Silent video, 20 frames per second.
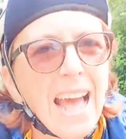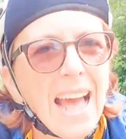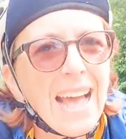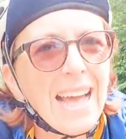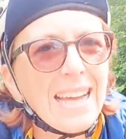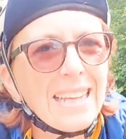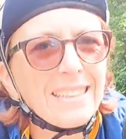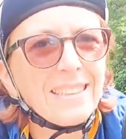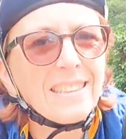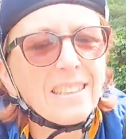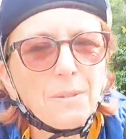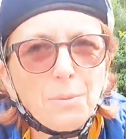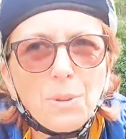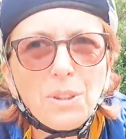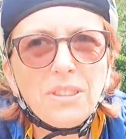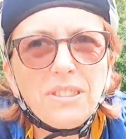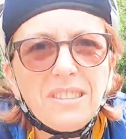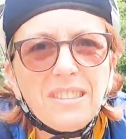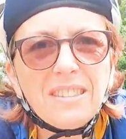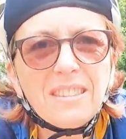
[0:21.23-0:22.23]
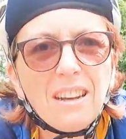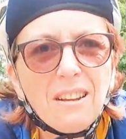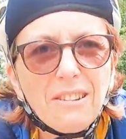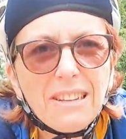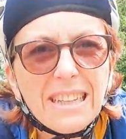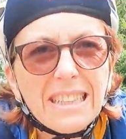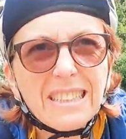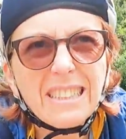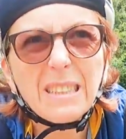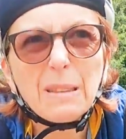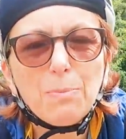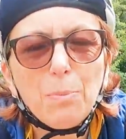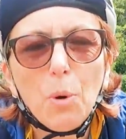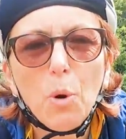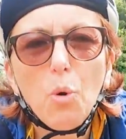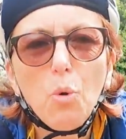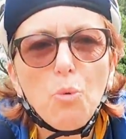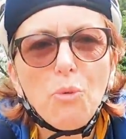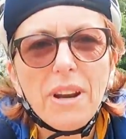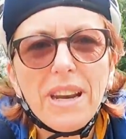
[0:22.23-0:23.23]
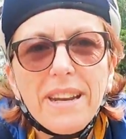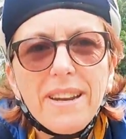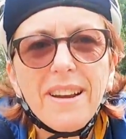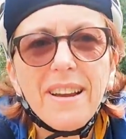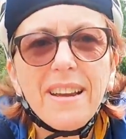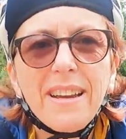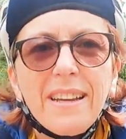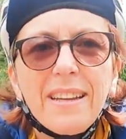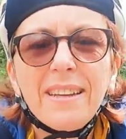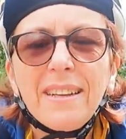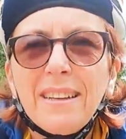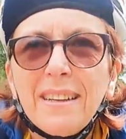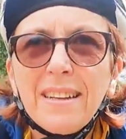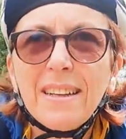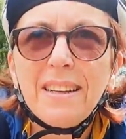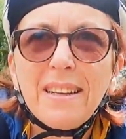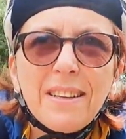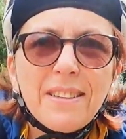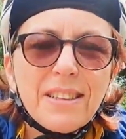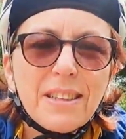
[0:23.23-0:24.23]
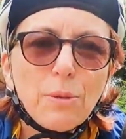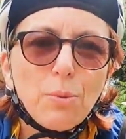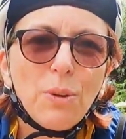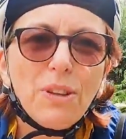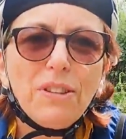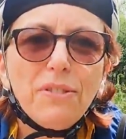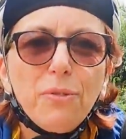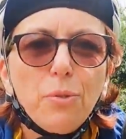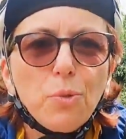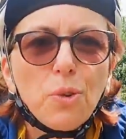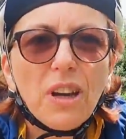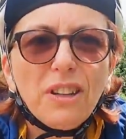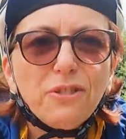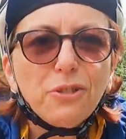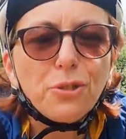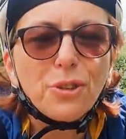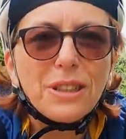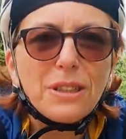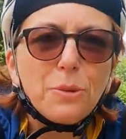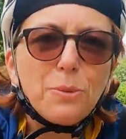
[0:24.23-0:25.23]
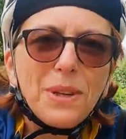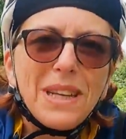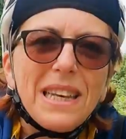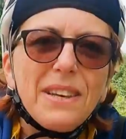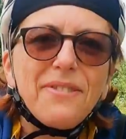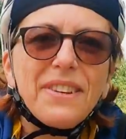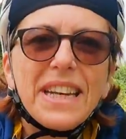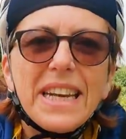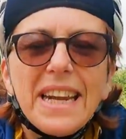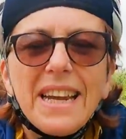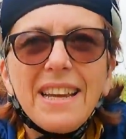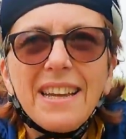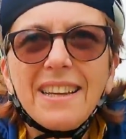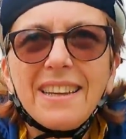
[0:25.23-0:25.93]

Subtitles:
and I want to start exploring this wonderful country that we live in.